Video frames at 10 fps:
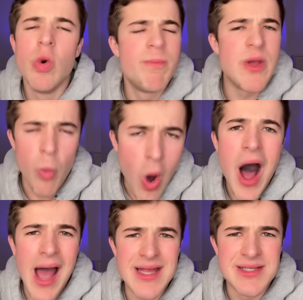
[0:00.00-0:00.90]
would be
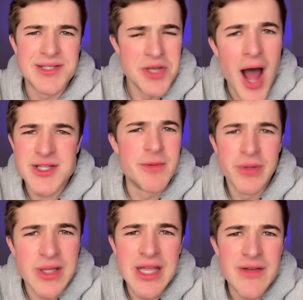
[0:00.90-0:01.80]
wise not to
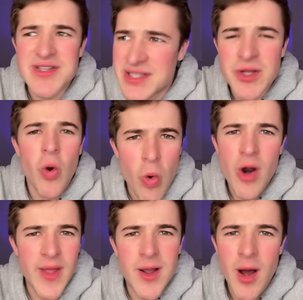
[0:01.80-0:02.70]
believe a single word
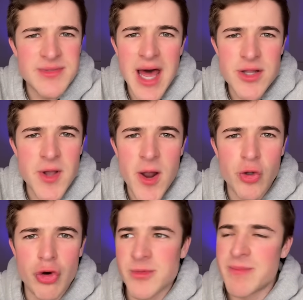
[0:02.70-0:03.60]
that comes out of Donald
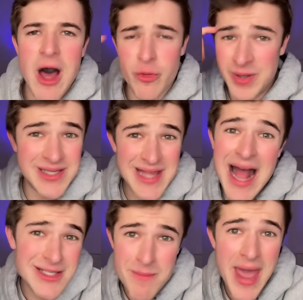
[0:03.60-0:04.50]
Trump's mouth, because
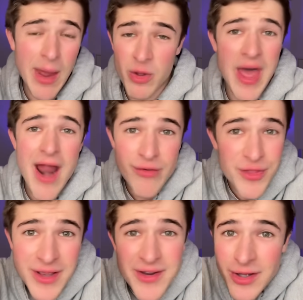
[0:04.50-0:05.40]
that's a man with everything to